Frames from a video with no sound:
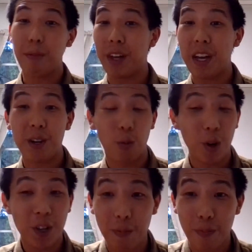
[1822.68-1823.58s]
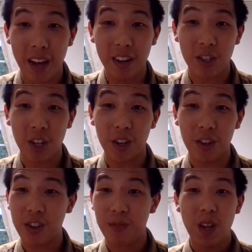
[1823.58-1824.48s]
play in your worship band at
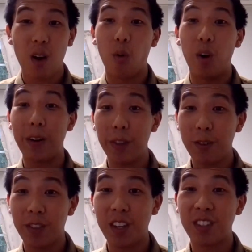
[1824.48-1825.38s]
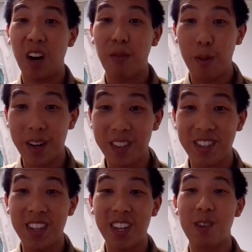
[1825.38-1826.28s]
church, whatever those things are, we want to
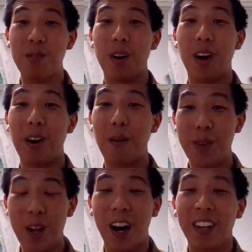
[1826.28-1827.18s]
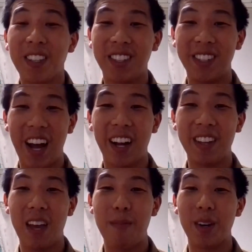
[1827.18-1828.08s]
see that you are beyond just your
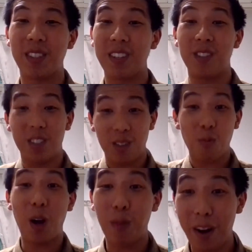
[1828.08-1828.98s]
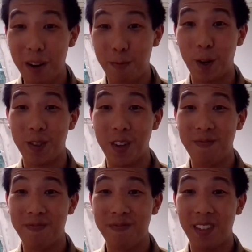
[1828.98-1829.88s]
academics, just a well-rounded person,
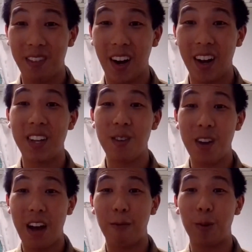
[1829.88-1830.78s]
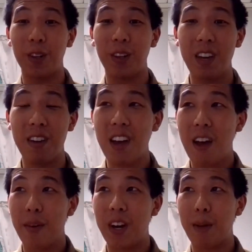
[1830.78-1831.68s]
right? And that you have really
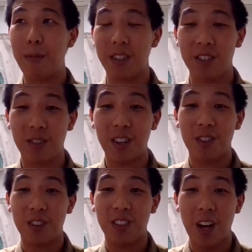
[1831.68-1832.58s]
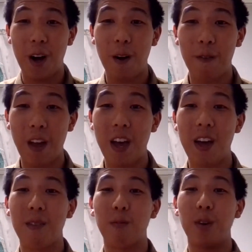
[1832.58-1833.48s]
been able to stretch yourself
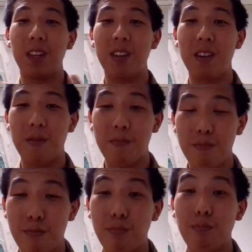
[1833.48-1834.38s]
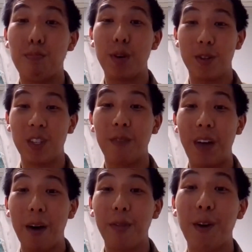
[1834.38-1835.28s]
and really put yourself
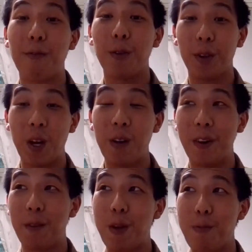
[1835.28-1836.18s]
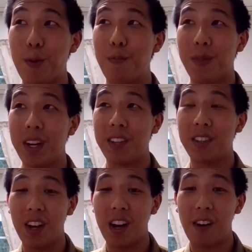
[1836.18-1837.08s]
out there for the good of other people. And
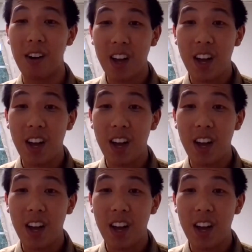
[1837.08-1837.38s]
so